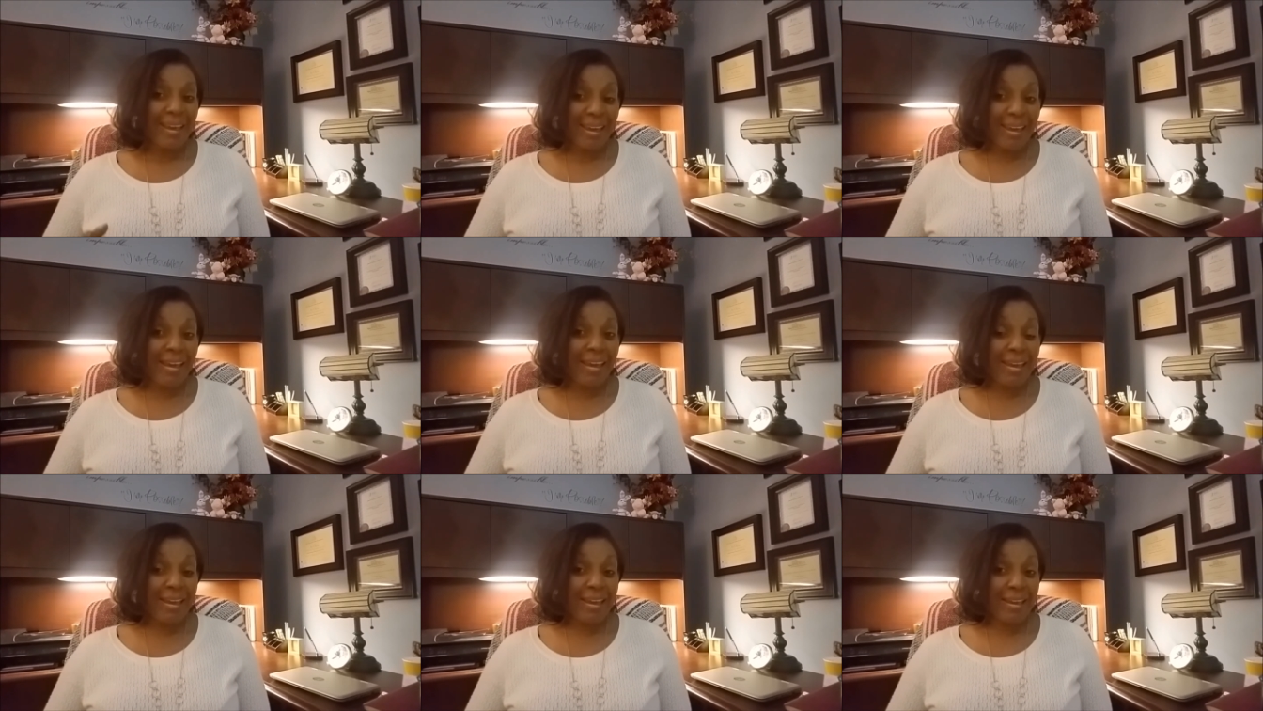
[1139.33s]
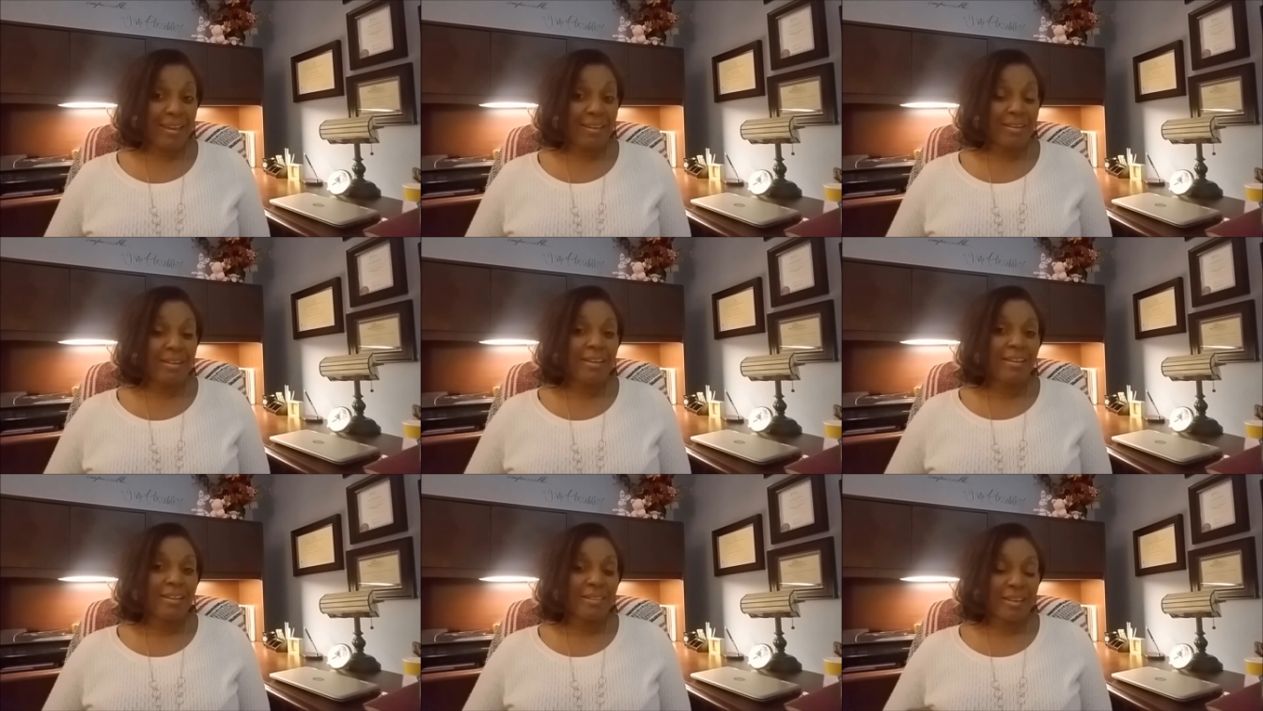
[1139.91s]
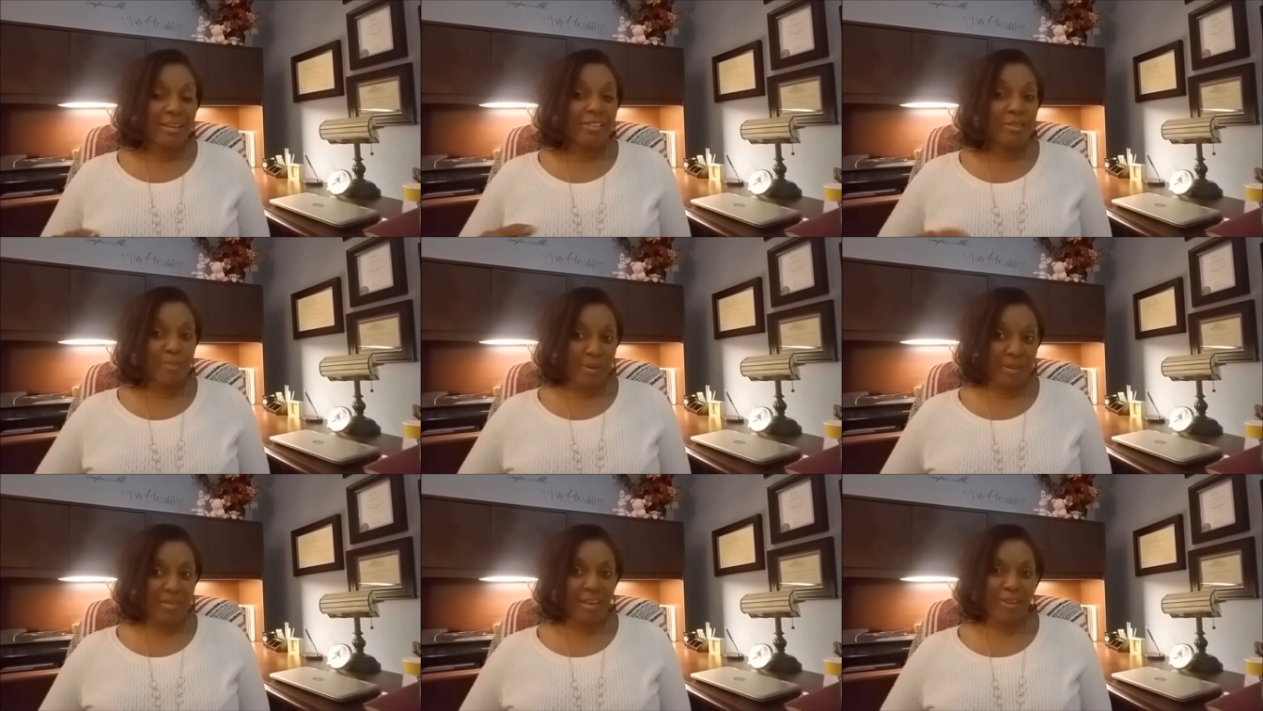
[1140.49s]
And they
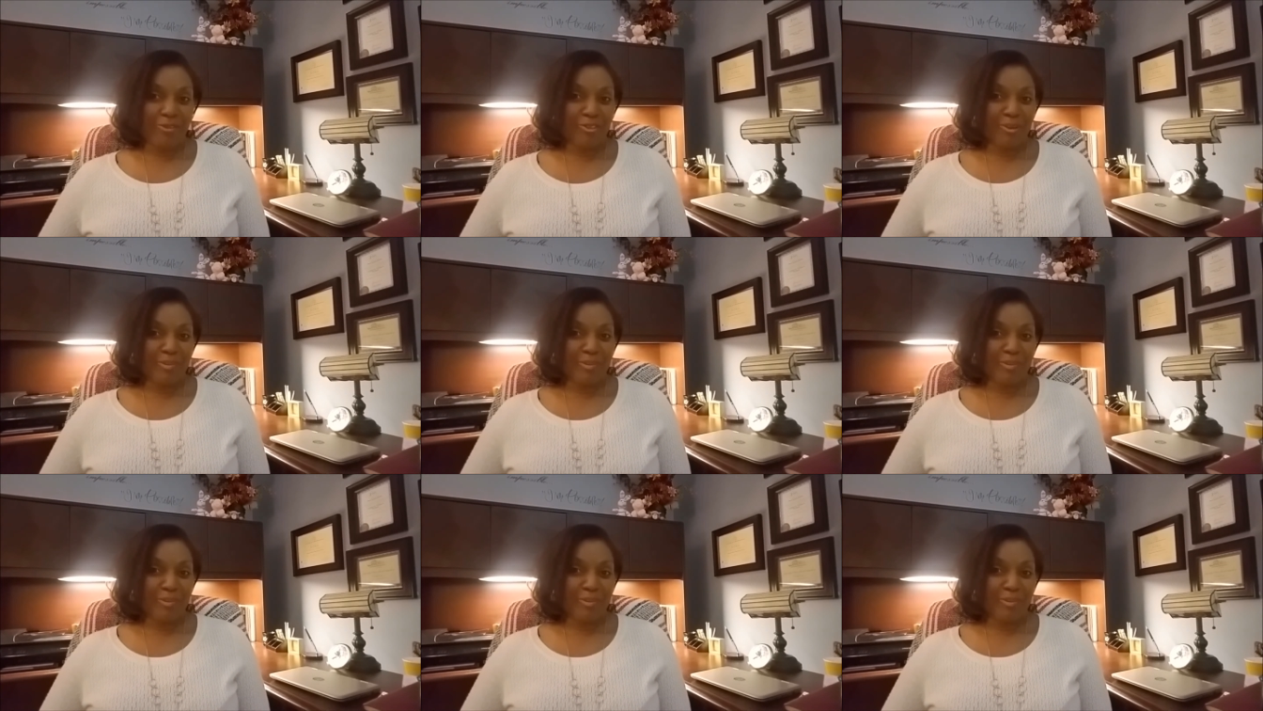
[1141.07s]
expect that